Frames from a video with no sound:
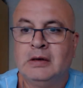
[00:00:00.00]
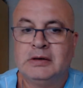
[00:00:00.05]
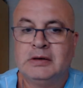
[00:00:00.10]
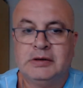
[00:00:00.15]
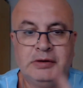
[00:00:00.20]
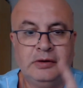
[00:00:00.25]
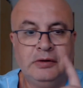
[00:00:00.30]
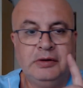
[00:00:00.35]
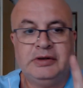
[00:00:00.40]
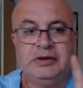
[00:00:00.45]

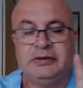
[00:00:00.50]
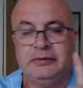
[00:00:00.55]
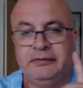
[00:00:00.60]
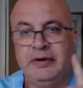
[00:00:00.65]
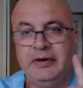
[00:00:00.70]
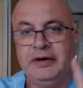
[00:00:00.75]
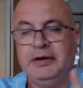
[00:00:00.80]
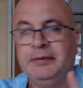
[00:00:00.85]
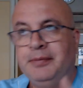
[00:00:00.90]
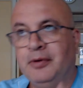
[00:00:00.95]
So it's
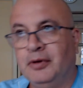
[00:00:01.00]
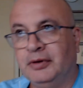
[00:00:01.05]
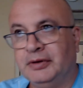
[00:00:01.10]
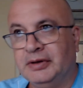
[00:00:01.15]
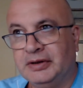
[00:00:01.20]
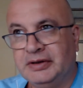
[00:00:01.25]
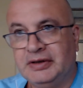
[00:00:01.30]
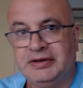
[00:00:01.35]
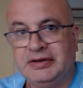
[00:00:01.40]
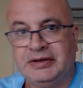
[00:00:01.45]
very
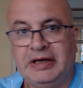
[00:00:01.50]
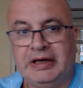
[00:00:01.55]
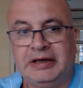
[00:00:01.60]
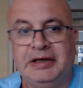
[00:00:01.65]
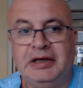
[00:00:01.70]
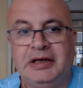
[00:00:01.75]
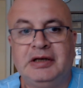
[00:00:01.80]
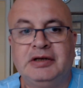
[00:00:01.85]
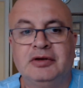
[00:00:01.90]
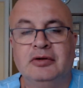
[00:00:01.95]
important, this
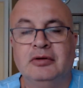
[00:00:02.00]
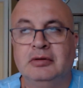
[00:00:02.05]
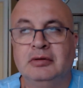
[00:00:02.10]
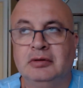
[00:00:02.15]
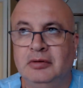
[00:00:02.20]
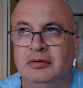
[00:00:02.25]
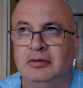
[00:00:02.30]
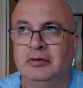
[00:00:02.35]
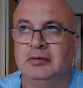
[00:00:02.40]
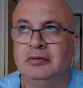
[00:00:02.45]
tactic, so
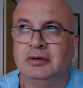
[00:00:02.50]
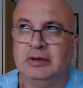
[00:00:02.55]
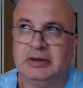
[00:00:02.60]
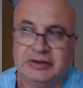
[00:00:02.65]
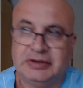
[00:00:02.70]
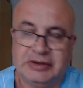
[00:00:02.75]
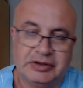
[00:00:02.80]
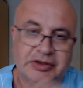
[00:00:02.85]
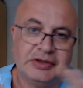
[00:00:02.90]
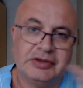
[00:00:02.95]
no
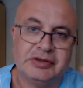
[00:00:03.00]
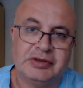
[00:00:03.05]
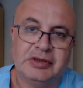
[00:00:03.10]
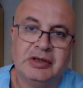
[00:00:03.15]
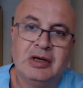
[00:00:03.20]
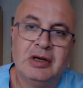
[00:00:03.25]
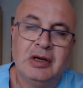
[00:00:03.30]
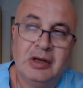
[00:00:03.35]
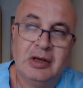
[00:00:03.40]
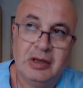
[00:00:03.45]
surgeons,
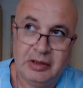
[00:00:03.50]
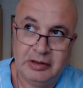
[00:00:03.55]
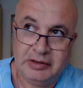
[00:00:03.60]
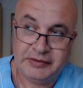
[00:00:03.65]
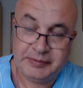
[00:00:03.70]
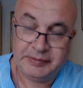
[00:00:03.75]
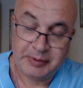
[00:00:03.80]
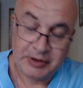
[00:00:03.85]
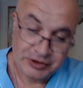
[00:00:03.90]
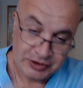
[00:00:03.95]

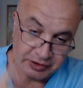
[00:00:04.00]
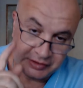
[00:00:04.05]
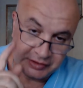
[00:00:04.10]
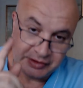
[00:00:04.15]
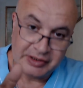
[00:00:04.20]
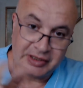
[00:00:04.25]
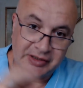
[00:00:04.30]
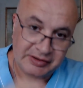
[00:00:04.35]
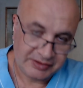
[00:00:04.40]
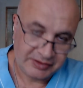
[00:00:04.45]
especially
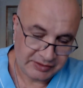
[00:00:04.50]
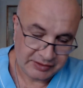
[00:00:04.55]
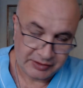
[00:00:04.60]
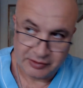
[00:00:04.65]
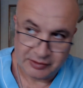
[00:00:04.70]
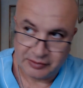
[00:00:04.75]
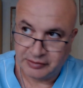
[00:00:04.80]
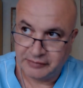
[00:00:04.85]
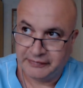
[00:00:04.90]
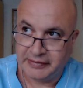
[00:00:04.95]
nurses,
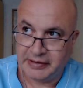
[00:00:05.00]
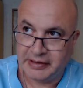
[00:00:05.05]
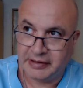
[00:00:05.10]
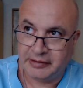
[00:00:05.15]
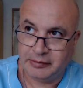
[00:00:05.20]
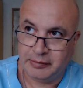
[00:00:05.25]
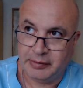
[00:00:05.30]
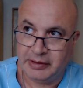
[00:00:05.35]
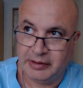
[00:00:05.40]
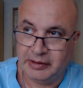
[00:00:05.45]
know it
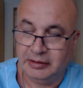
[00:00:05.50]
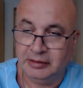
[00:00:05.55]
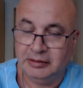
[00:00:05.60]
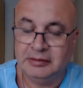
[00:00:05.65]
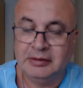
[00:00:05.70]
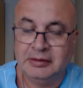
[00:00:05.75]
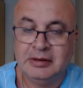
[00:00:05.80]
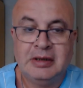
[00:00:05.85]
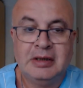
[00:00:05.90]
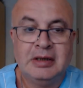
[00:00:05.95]
very well.
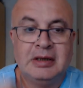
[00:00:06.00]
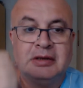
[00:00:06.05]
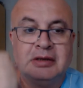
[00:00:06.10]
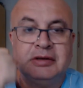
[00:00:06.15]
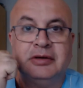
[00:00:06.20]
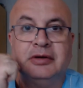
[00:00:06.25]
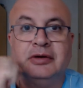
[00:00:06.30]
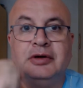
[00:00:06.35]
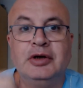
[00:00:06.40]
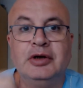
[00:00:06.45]

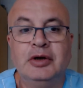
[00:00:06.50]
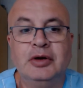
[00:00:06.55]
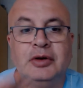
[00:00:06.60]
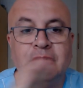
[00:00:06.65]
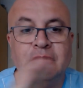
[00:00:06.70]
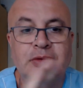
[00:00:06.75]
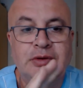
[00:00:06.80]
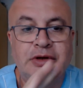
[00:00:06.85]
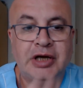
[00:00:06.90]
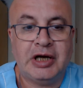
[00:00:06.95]
So
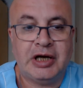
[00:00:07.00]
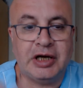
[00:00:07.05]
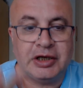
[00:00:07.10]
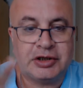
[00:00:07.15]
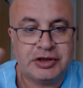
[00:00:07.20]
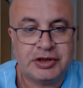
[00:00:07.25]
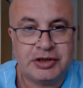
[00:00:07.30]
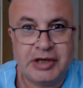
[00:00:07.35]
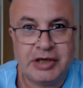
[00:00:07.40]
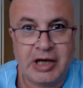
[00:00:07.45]
no
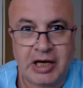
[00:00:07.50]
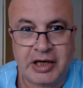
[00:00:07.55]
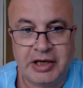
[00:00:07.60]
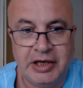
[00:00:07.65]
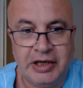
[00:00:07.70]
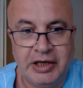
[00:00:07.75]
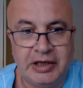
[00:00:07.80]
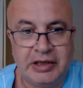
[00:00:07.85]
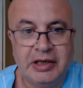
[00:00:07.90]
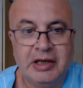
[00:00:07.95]
touch
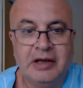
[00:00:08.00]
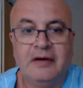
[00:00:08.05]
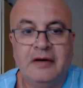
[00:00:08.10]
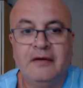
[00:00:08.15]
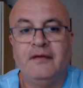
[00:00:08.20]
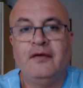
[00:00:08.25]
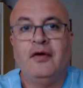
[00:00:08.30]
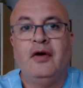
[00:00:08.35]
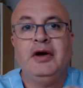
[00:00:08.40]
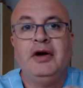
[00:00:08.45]
technique,
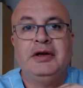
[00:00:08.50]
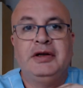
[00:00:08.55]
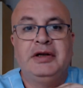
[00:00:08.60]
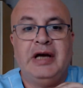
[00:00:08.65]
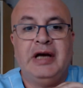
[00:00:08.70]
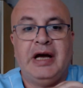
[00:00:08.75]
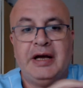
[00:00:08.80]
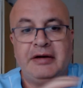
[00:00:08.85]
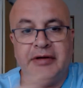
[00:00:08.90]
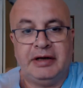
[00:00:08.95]
avoid
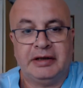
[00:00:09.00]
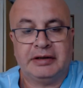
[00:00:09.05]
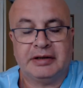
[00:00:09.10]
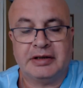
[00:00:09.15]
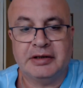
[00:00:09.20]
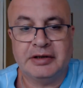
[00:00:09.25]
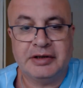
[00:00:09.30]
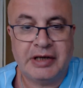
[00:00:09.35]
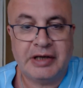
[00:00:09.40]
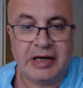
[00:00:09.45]
direct
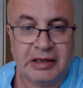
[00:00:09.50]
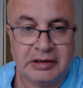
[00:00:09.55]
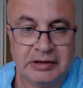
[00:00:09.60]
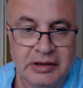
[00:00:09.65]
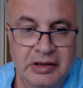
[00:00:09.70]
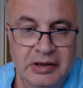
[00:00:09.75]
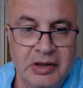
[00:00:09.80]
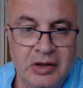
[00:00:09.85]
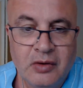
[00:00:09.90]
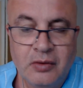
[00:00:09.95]
contact
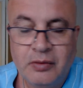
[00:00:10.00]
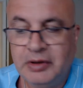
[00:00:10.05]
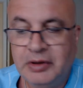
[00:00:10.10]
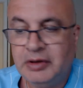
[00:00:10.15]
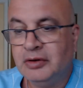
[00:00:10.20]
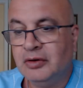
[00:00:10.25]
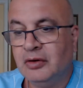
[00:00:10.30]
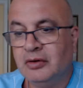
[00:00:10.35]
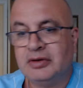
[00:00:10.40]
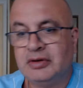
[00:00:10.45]

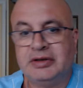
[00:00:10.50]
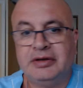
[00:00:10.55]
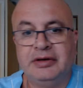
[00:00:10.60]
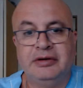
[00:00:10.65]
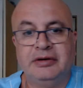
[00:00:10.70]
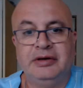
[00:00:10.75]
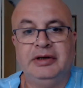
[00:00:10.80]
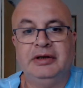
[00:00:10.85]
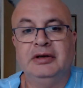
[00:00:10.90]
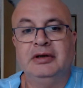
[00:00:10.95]
with
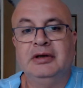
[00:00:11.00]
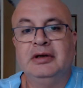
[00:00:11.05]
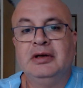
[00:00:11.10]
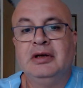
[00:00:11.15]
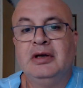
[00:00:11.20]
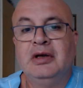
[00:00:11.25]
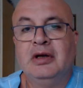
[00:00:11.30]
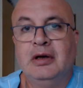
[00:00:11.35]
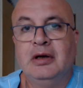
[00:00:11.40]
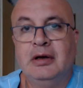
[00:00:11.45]
non-sterile
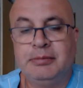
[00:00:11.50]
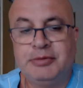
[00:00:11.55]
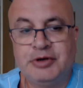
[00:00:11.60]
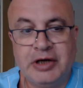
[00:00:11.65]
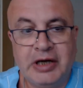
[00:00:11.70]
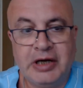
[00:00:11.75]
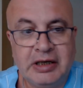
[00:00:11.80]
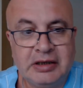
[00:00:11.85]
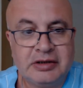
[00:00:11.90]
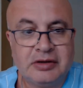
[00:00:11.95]

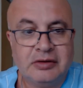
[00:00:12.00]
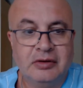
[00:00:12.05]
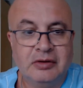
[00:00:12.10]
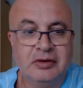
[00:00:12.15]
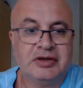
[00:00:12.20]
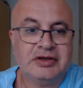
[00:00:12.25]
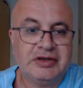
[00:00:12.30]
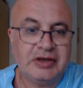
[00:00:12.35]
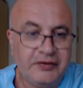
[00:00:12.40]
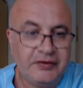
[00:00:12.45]
objects
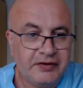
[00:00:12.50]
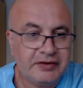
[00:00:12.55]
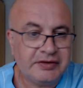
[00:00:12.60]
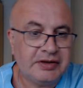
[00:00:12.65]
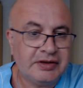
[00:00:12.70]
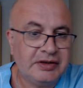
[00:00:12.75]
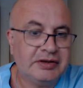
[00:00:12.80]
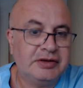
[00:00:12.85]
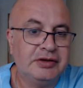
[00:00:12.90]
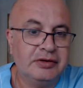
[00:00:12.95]
or
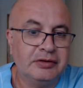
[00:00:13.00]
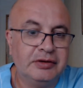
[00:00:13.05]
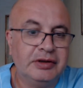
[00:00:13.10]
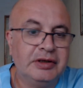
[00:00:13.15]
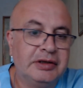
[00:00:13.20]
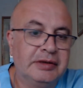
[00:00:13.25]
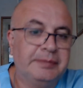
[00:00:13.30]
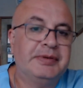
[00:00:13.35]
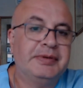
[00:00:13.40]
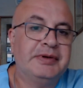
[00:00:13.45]
surfaces
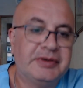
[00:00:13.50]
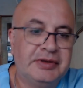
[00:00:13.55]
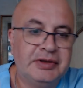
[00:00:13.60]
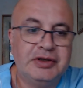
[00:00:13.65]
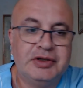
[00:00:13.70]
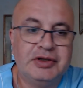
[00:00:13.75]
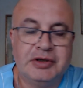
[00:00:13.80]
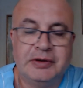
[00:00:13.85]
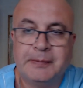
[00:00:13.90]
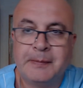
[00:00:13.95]
during the
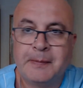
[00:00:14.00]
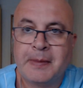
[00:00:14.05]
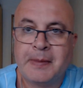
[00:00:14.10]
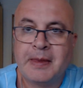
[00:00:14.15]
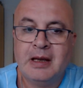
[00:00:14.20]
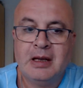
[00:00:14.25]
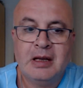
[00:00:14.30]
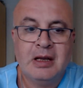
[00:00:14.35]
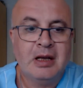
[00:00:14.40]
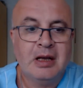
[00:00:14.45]
procedure.
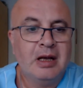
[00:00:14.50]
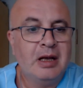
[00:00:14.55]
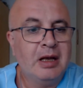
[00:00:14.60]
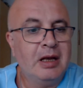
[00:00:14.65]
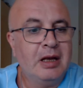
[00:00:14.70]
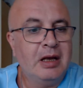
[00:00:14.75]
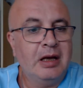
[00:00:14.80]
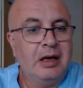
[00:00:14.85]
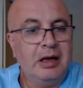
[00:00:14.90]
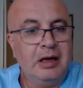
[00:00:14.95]

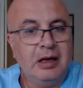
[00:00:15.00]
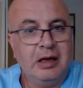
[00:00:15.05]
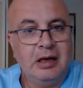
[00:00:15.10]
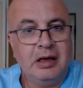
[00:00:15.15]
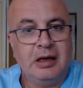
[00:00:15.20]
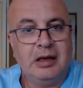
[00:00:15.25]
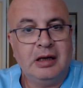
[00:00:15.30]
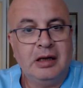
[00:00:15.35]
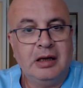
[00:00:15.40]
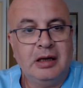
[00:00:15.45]

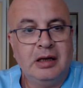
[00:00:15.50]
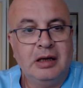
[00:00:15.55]
Uh,